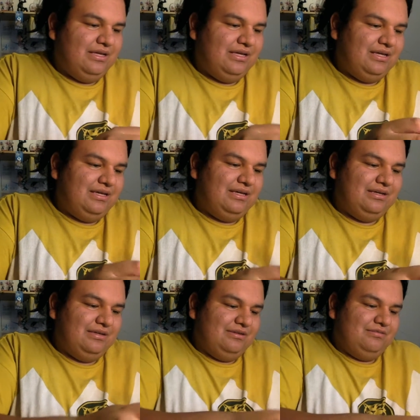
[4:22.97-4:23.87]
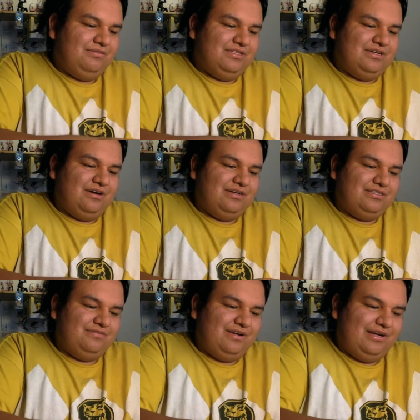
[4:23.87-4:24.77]
he was hard
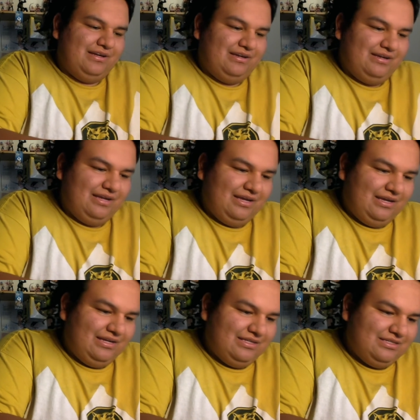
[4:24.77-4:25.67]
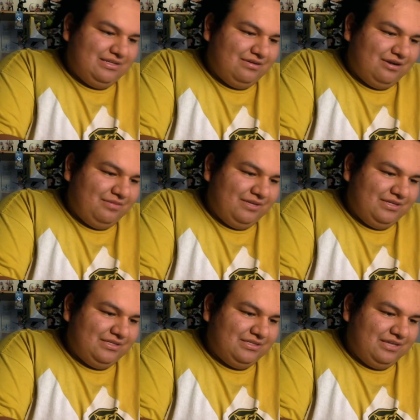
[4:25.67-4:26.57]
to find. And his little army
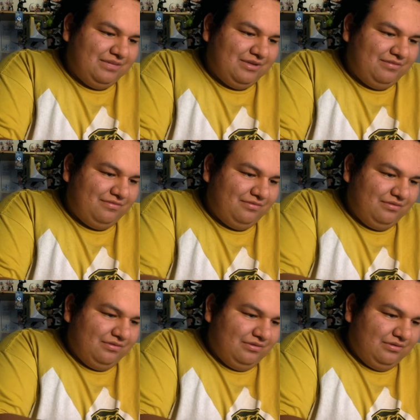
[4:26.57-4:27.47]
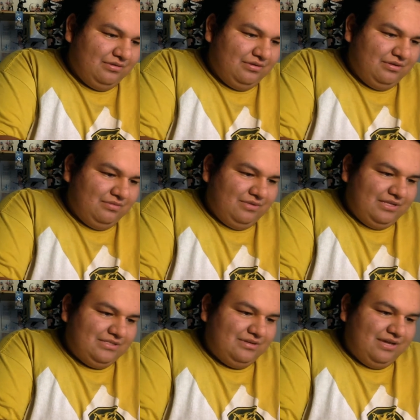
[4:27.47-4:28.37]
just came off. But
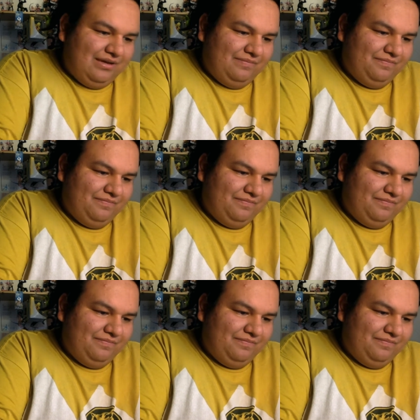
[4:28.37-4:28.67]
that's okay.